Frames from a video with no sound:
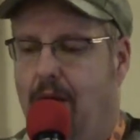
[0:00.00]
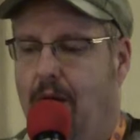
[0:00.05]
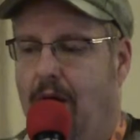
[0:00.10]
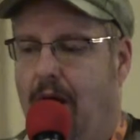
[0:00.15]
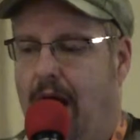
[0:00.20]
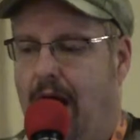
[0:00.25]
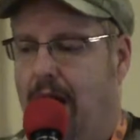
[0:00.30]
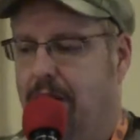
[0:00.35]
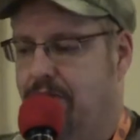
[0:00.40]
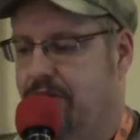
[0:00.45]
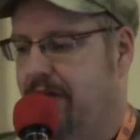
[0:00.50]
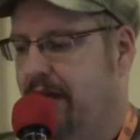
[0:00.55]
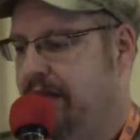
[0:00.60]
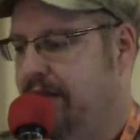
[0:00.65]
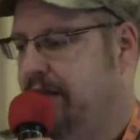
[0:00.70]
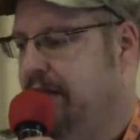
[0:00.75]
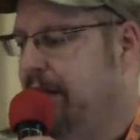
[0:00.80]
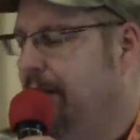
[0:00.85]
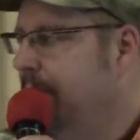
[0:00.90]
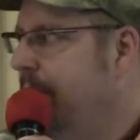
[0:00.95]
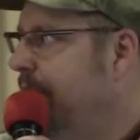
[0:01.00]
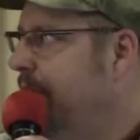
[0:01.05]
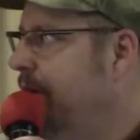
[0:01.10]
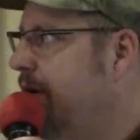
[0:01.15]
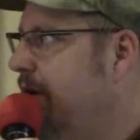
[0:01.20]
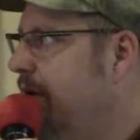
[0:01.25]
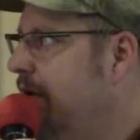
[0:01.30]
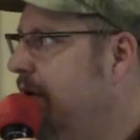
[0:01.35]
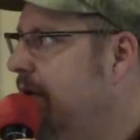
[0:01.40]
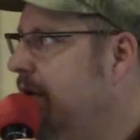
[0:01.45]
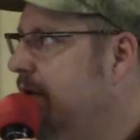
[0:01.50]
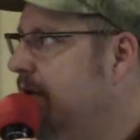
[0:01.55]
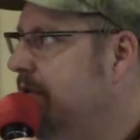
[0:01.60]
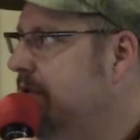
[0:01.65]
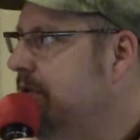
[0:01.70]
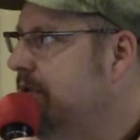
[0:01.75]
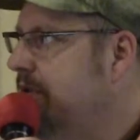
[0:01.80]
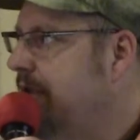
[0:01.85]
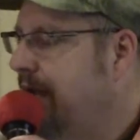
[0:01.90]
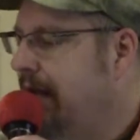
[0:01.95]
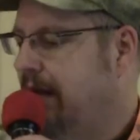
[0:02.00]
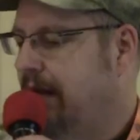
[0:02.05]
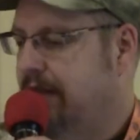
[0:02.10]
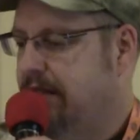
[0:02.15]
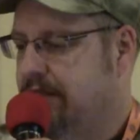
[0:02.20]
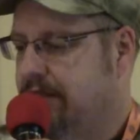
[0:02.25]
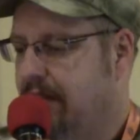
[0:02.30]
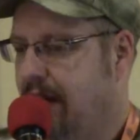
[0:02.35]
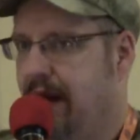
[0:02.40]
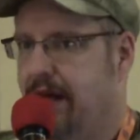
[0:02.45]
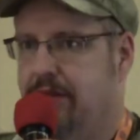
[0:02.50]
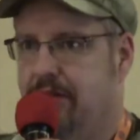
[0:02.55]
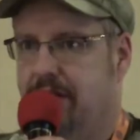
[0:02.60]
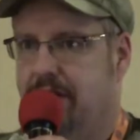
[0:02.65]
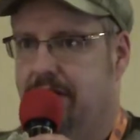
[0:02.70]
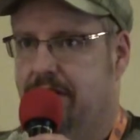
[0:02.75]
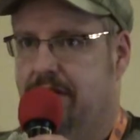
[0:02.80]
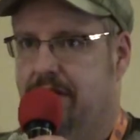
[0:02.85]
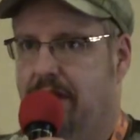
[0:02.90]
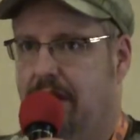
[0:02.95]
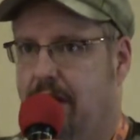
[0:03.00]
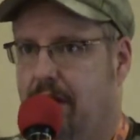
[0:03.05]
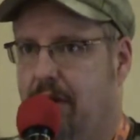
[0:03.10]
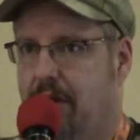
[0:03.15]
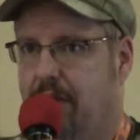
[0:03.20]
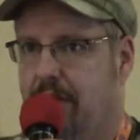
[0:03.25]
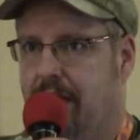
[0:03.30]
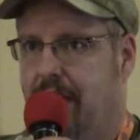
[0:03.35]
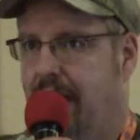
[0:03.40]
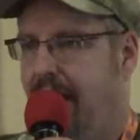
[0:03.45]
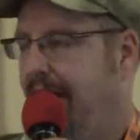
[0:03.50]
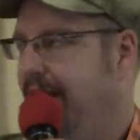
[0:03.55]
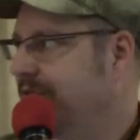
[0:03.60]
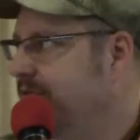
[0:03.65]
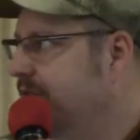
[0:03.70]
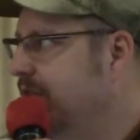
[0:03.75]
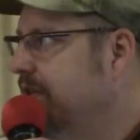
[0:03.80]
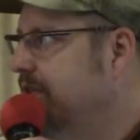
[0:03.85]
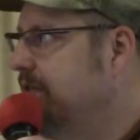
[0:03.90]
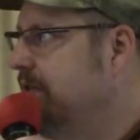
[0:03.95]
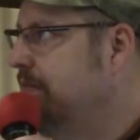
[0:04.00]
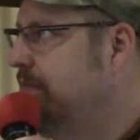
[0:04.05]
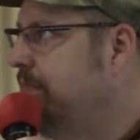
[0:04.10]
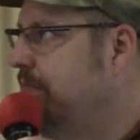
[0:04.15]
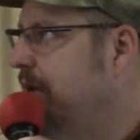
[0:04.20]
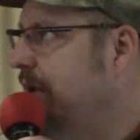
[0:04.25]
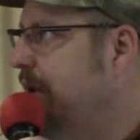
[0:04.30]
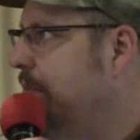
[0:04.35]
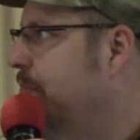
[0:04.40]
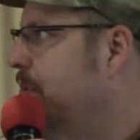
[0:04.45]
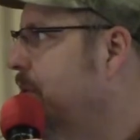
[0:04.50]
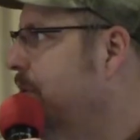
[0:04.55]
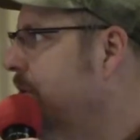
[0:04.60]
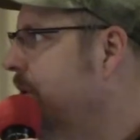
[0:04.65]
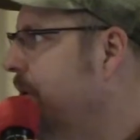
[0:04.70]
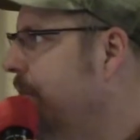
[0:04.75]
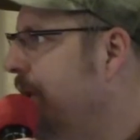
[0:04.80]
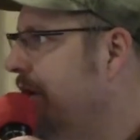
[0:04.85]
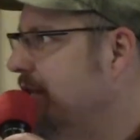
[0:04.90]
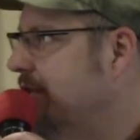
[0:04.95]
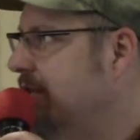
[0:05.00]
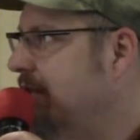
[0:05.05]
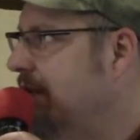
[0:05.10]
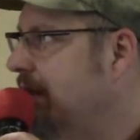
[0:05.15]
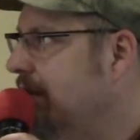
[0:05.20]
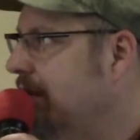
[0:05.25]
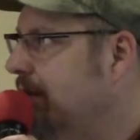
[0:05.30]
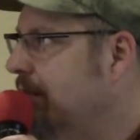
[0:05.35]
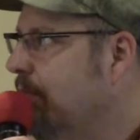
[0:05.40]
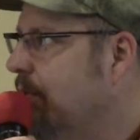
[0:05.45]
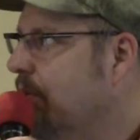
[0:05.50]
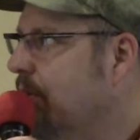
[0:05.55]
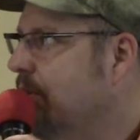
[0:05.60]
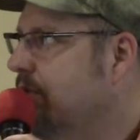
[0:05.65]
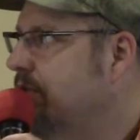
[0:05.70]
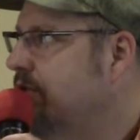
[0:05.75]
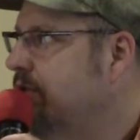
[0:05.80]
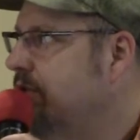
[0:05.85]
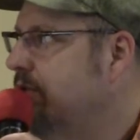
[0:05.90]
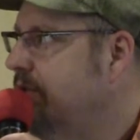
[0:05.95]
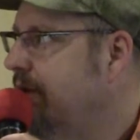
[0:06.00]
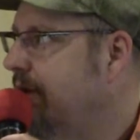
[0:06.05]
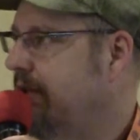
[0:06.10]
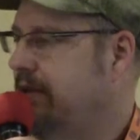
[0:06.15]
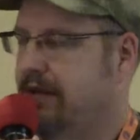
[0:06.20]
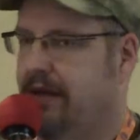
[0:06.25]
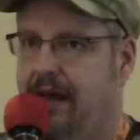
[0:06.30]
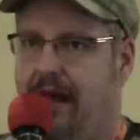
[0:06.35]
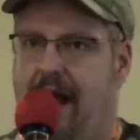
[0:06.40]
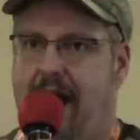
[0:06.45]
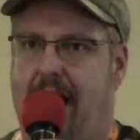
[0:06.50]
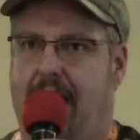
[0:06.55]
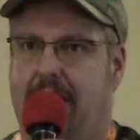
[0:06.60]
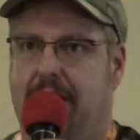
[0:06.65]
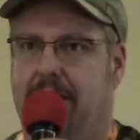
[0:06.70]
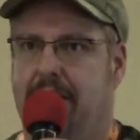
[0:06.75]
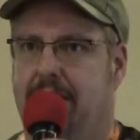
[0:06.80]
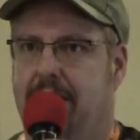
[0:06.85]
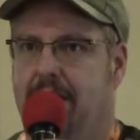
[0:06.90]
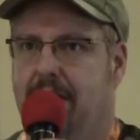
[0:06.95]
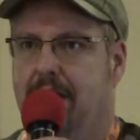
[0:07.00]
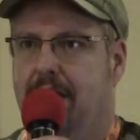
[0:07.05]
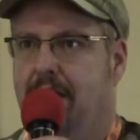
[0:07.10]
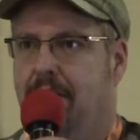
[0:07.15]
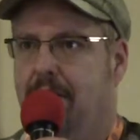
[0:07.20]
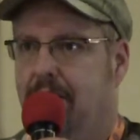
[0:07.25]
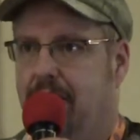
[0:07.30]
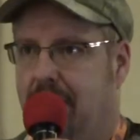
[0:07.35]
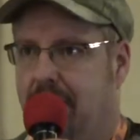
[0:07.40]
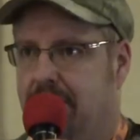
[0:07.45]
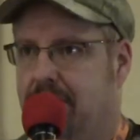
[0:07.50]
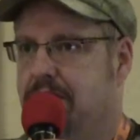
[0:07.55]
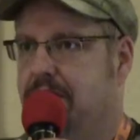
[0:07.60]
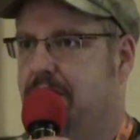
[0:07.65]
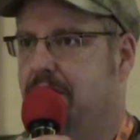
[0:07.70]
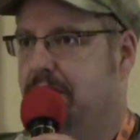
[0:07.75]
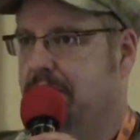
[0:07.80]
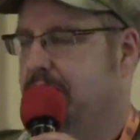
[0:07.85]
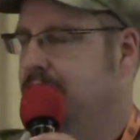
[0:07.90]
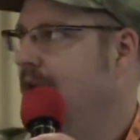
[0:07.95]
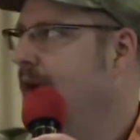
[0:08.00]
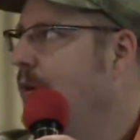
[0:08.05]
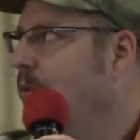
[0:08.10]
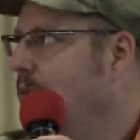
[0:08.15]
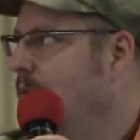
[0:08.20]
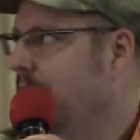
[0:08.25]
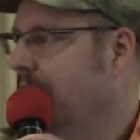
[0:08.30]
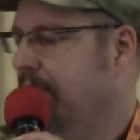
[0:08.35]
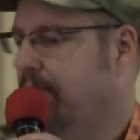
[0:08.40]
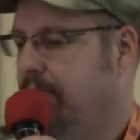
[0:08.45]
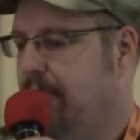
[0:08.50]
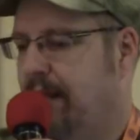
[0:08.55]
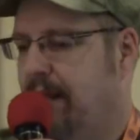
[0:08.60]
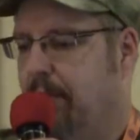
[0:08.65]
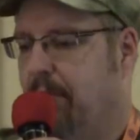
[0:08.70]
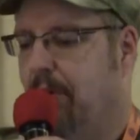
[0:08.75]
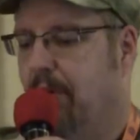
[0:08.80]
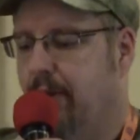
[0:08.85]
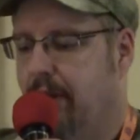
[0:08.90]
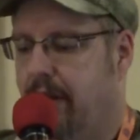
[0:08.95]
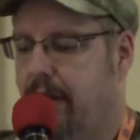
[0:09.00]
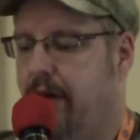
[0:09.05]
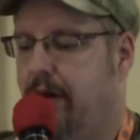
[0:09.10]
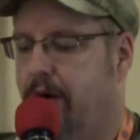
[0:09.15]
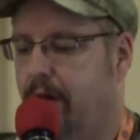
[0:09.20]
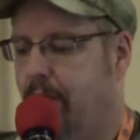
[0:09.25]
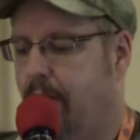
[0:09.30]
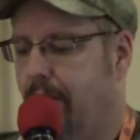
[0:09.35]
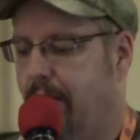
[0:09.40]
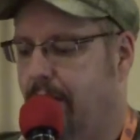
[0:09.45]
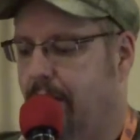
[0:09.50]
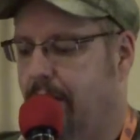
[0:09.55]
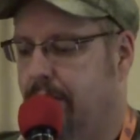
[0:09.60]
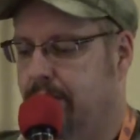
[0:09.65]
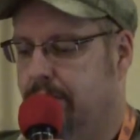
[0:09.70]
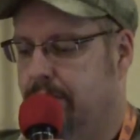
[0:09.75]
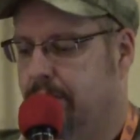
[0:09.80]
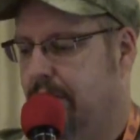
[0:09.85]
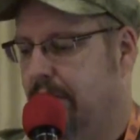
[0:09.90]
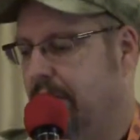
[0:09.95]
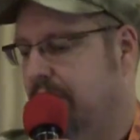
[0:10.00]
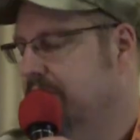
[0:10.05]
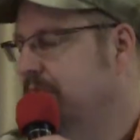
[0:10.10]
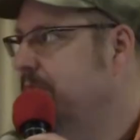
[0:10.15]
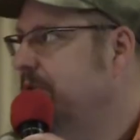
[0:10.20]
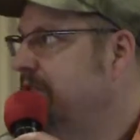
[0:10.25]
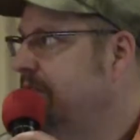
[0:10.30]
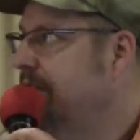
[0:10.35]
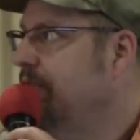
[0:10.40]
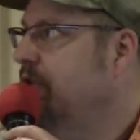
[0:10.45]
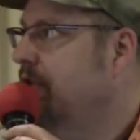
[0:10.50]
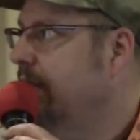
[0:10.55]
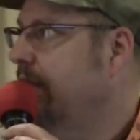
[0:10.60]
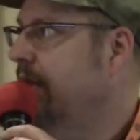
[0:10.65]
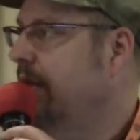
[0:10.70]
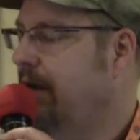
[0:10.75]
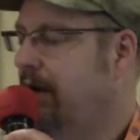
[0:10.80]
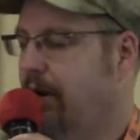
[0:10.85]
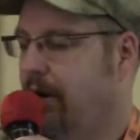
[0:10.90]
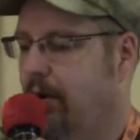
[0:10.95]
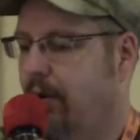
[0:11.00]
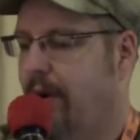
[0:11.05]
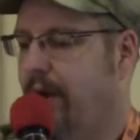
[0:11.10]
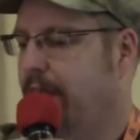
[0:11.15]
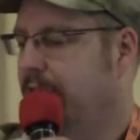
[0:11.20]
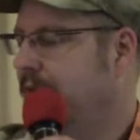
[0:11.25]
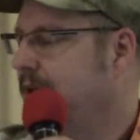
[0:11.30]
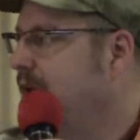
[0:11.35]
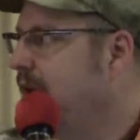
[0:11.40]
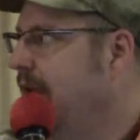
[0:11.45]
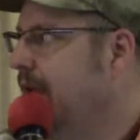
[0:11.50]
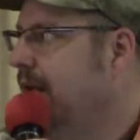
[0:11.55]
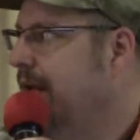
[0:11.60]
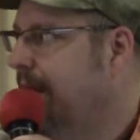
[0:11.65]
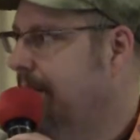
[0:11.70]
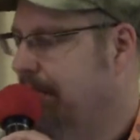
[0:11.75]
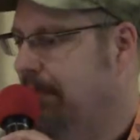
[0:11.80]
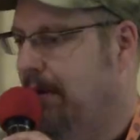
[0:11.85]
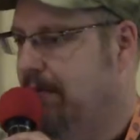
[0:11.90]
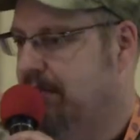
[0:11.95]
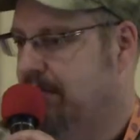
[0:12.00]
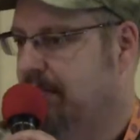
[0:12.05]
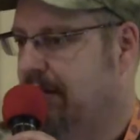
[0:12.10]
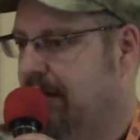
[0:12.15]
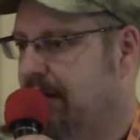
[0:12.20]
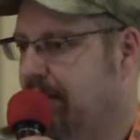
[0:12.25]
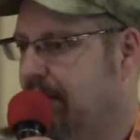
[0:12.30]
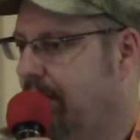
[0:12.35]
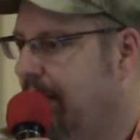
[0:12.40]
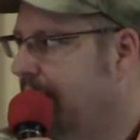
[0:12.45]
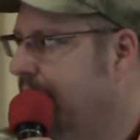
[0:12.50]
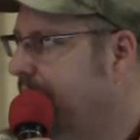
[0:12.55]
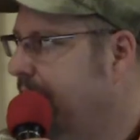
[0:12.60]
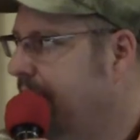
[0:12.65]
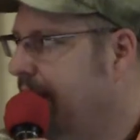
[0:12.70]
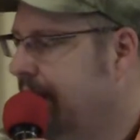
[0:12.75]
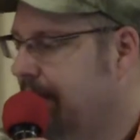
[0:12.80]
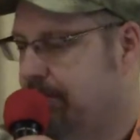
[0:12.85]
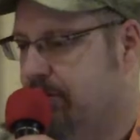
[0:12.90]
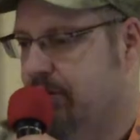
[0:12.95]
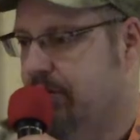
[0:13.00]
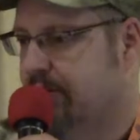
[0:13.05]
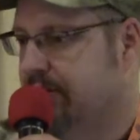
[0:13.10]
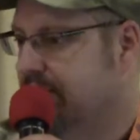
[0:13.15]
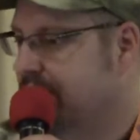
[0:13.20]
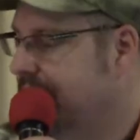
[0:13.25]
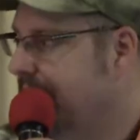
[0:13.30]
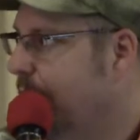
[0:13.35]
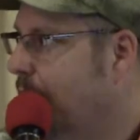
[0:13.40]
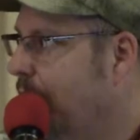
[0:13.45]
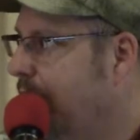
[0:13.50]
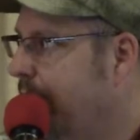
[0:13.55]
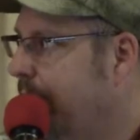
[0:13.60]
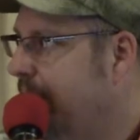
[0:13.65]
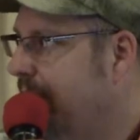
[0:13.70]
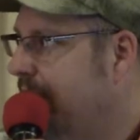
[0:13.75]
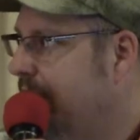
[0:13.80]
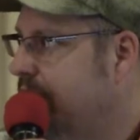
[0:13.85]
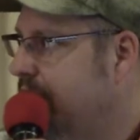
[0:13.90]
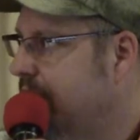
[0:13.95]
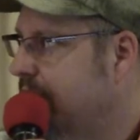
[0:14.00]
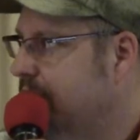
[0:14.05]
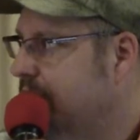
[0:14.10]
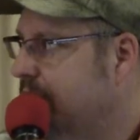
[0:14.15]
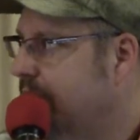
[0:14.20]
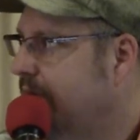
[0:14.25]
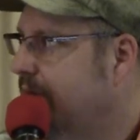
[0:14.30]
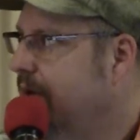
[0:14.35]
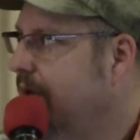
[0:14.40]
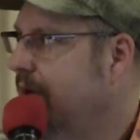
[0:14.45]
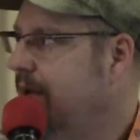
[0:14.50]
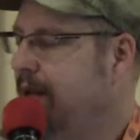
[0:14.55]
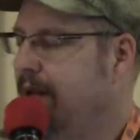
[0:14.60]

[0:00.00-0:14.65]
how tight the community is. And it's not just, you know, the half dozen people you might see on the porch at the CAC. It's this network of people in and around, you know, specifically in and around Keene. I'm speaking around that, and I'm sure it's the same way in Manchester.